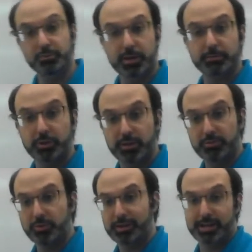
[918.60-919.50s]
what I'm looking
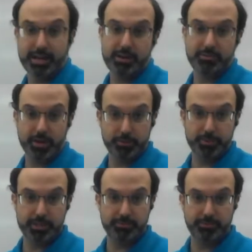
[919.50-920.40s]
for, and I have other
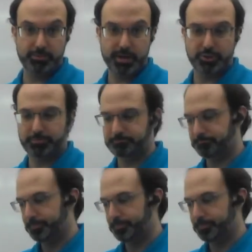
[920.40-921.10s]
pieces of information.